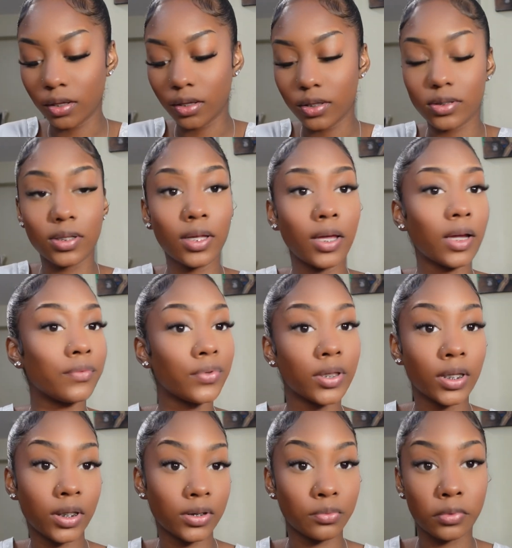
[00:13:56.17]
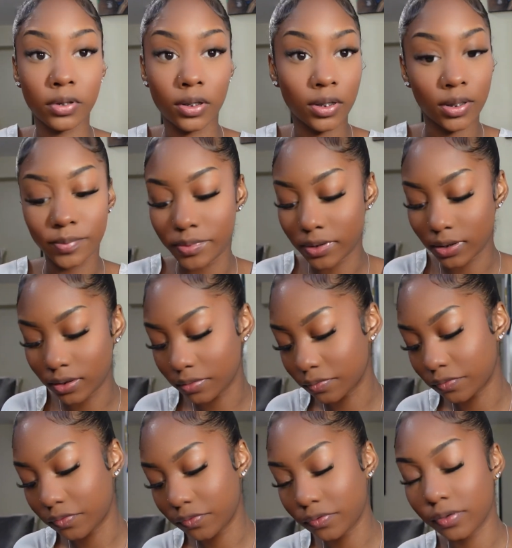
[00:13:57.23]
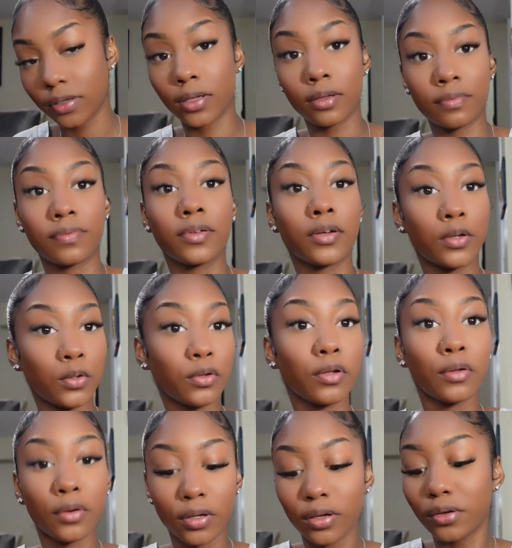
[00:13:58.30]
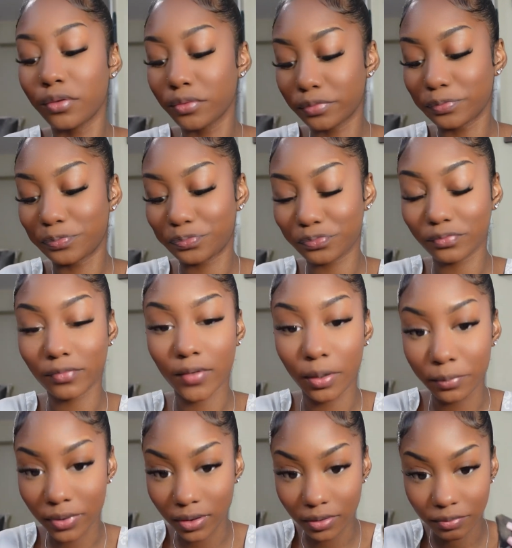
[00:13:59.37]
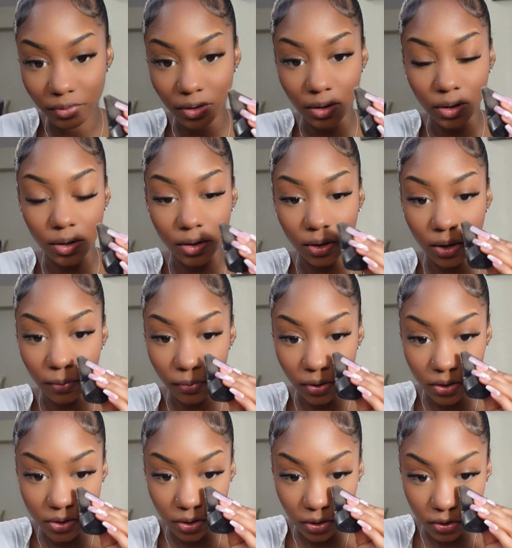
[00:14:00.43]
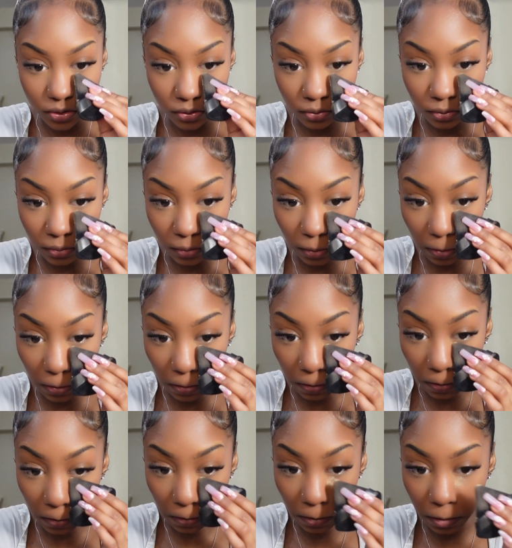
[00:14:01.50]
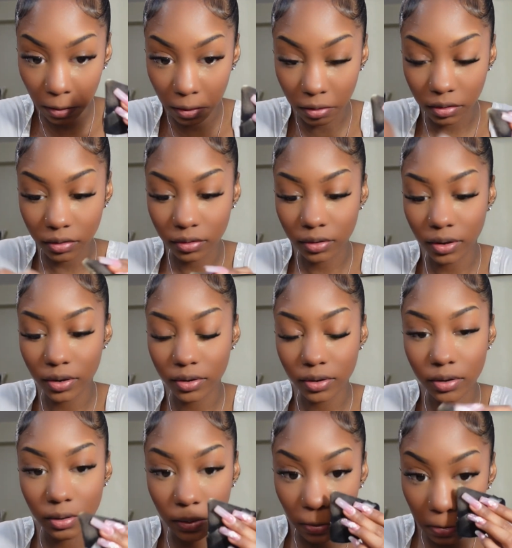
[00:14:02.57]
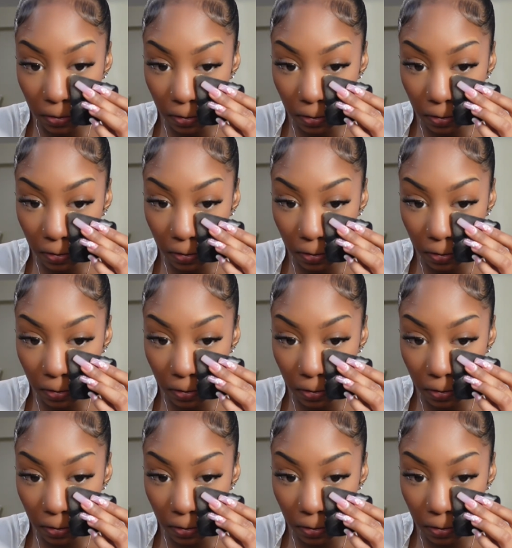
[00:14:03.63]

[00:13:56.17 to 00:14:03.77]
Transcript: It's like everything is running on empty. If you know, you know. But yeah, we're going to start to lightly